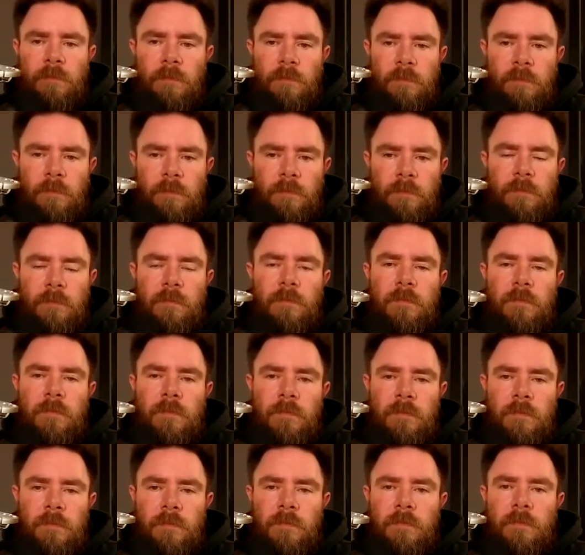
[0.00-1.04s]

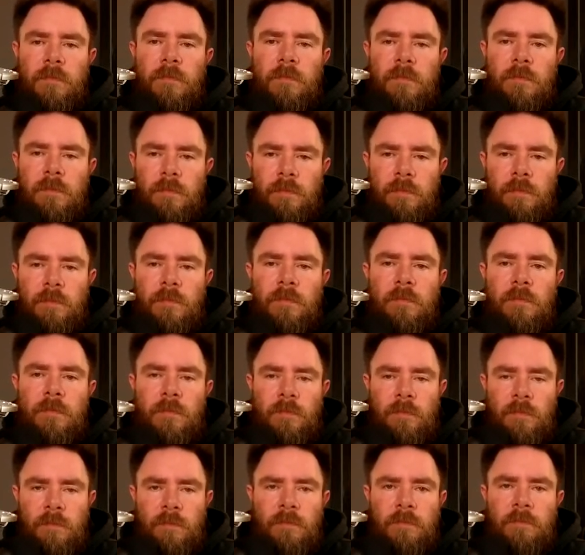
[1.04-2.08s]

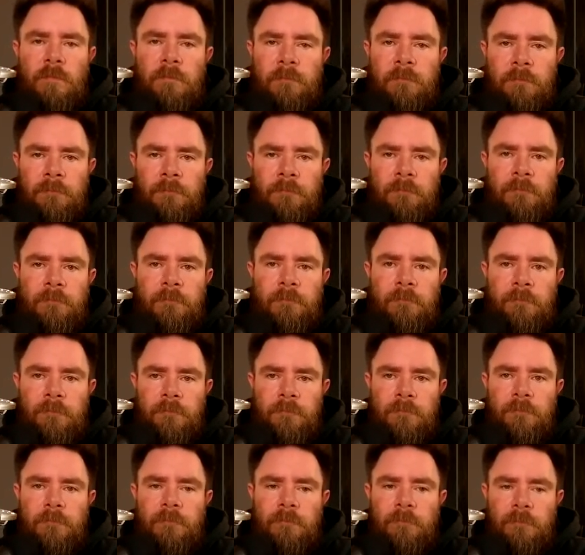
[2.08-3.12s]

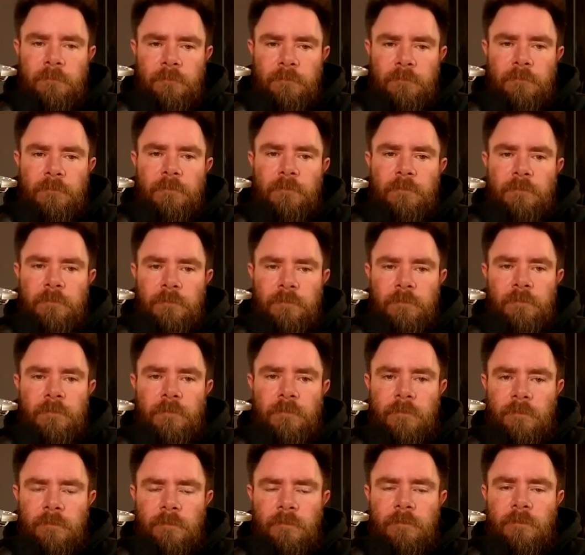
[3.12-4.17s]

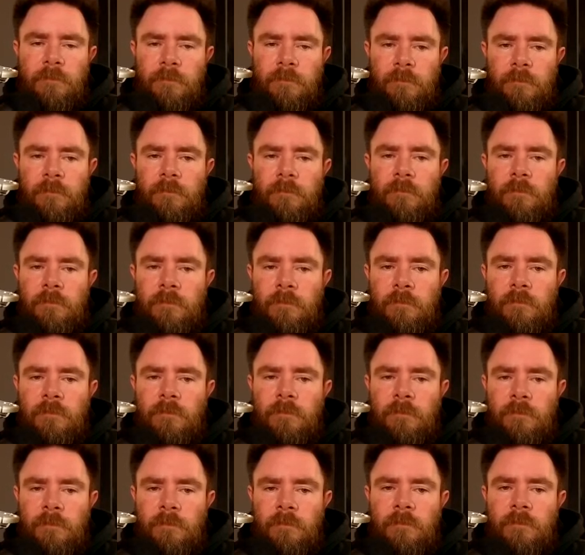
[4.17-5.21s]

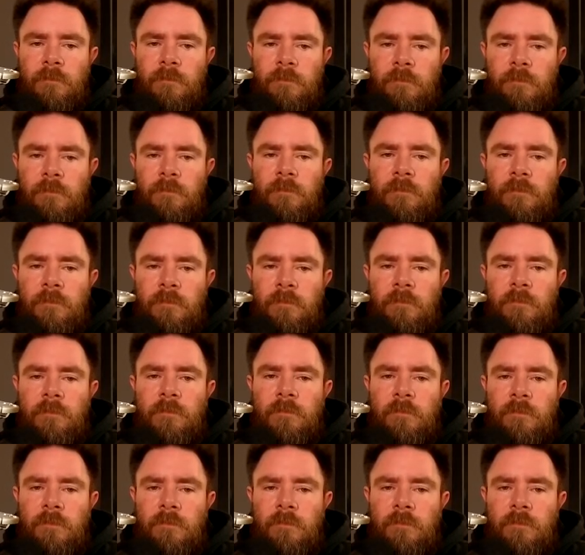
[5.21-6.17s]
(silent)